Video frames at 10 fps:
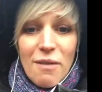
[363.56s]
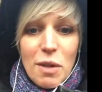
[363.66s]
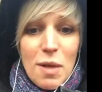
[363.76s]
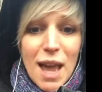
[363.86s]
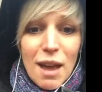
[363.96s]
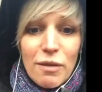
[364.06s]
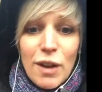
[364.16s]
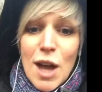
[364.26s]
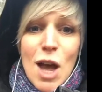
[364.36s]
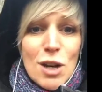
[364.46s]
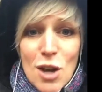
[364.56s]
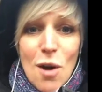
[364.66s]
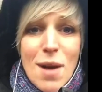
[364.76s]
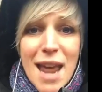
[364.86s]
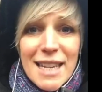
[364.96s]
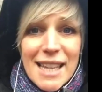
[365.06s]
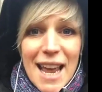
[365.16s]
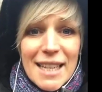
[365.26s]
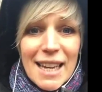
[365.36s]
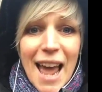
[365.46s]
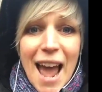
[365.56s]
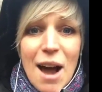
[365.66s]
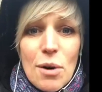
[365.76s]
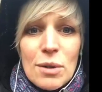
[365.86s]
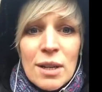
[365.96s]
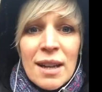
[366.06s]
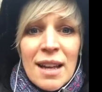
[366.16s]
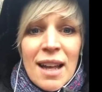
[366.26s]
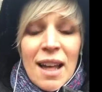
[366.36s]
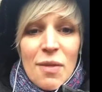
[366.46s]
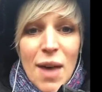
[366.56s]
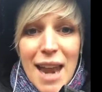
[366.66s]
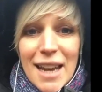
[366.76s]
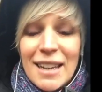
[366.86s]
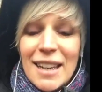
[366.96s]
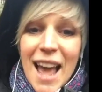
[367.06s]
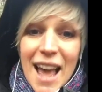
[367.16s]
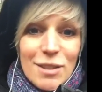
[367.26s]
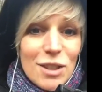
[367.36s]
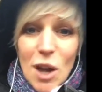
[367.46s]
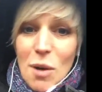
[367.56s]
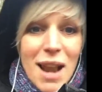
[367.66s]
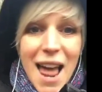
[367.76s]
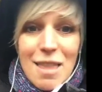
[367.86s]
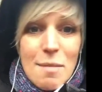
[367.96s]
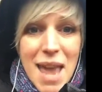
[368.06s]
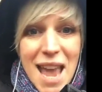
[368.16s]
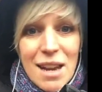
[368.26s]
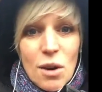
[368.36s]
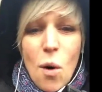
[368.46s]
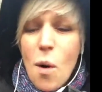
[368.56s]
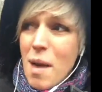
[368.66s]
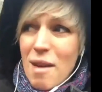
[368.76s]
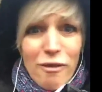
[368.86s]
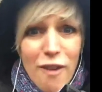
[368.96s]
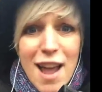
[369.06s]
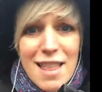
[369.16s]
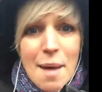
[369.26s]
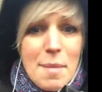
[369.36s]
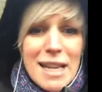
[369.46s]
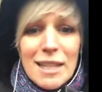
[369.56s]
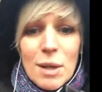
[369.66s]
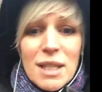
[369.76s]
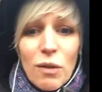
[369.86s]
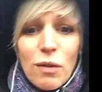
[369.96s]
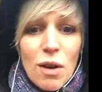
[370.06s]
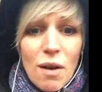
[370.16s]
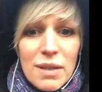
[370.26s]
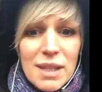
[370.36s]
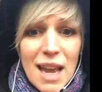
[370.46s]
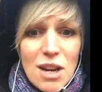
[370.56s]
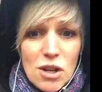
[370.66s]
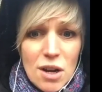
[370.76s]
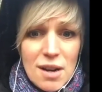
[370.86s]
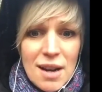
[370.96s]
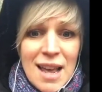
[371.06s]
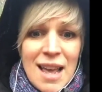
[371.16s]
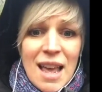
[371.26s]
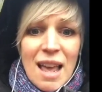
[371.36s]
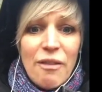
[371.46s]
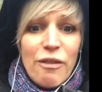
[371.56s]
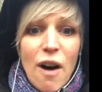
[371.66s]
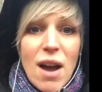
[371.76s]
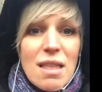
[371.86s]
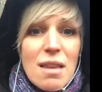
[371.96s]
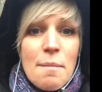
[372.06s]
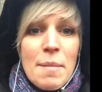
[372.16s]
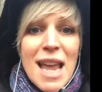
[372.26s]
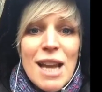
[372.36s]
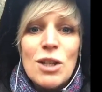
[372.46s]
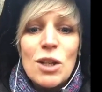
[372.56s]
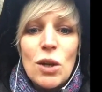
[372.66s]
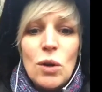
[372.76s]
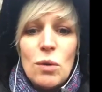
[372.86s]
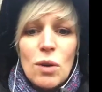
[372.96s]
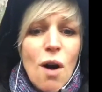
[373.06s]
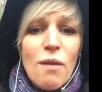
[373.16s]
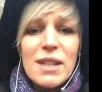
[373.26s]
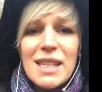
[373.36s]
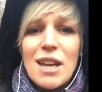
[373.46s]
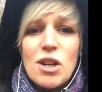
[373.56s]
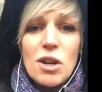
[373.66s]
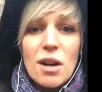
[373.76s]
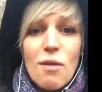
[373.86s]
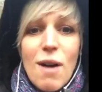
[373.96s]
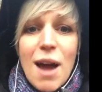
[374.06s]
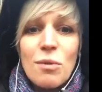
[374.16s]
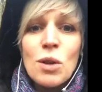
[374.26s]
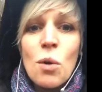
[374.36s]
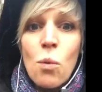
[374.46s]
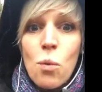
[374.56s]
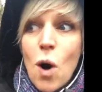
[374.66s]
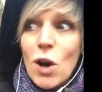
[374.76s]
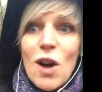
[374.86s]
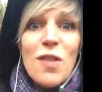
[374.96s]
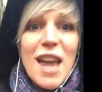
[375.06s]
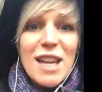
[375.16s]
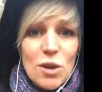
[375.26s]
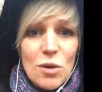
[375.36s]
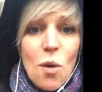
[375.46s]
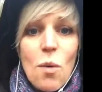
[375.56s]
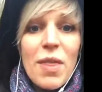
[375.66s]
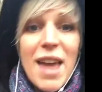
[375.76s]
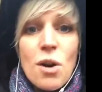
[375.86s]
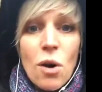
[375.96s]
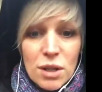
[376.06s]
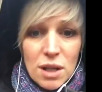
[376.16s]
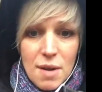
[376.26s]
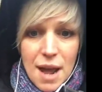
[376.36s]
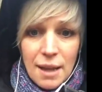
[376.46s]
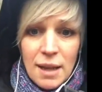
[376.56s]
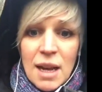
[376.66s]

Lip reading: a thing of no naysayers allowed, then don't let them in, or invite them into a different conversation. Invite them into the conversation around what could they do, not what they're not doing.